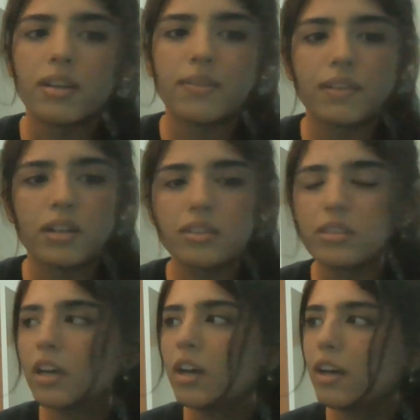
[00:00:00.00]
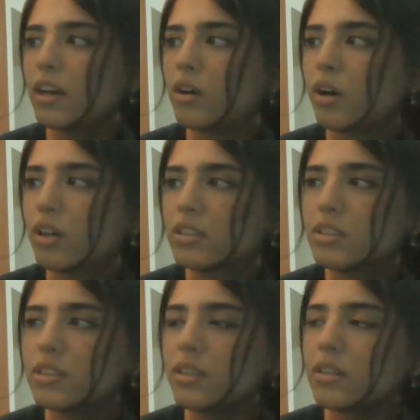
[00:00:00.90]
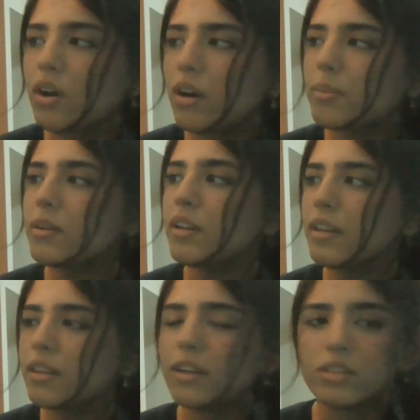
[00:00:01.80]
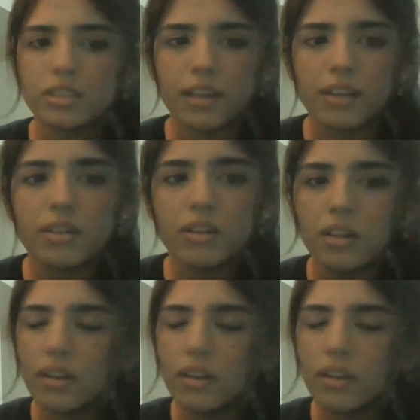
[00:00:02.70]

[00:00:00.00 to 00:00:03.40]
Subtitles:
If there's an oxygen and carbon in there together